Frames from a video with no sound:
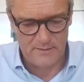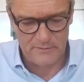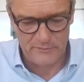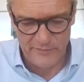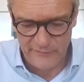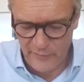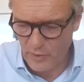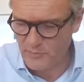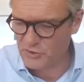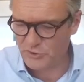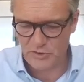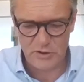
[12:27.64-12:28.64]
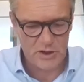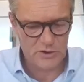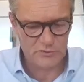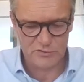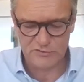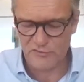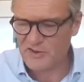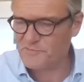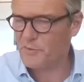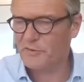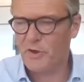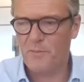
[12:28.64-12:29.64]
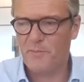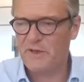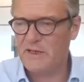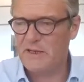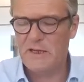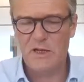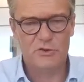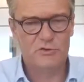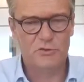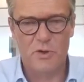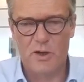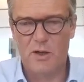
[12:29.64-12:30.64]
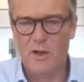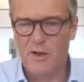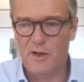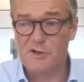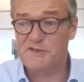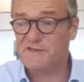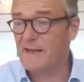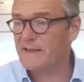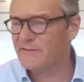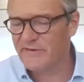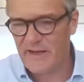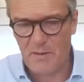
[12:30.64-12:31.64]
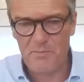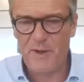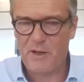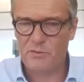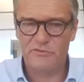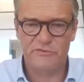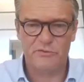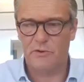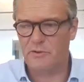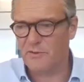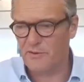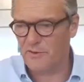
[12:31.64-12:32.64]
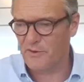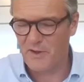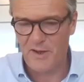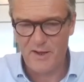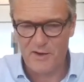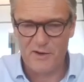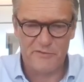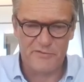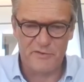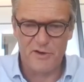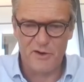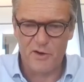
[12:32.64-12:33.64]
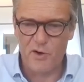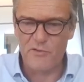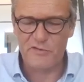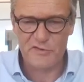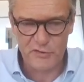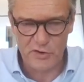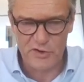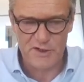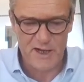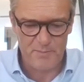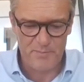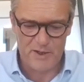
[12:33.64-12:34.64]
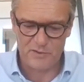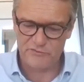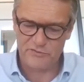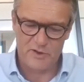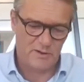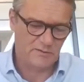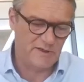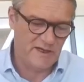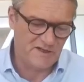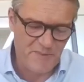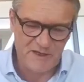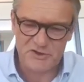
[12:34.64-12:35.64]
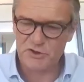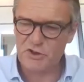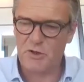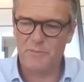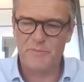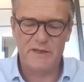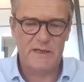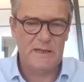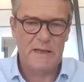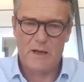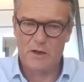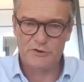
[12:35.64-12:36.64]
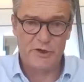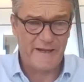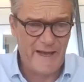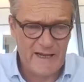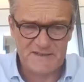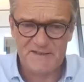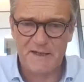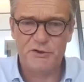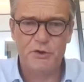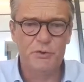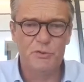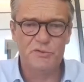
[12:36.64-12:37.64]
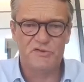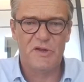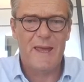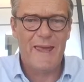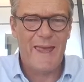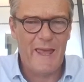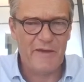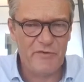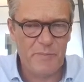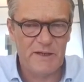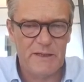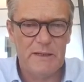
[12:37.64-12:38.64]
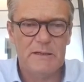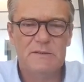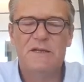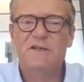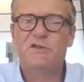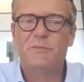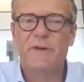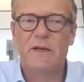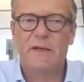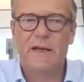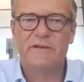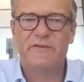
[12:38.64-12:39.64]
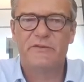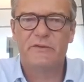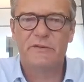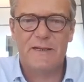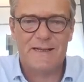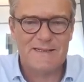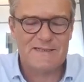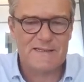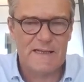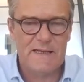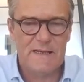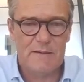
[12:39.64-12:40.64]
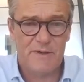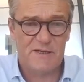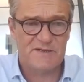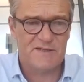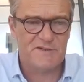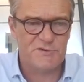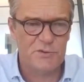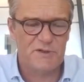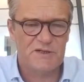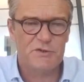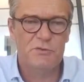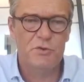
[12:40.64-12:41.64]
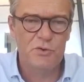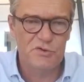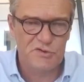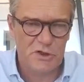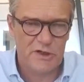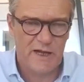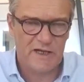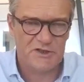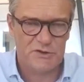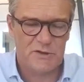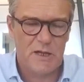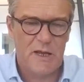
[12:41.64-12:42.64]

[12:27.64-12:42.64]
refurbisher, to a transport company, to a second compound or overstock compound, the inspection company, the gates that you use. Everybody needs to be connected. That is key, because as soon as you lose a connection,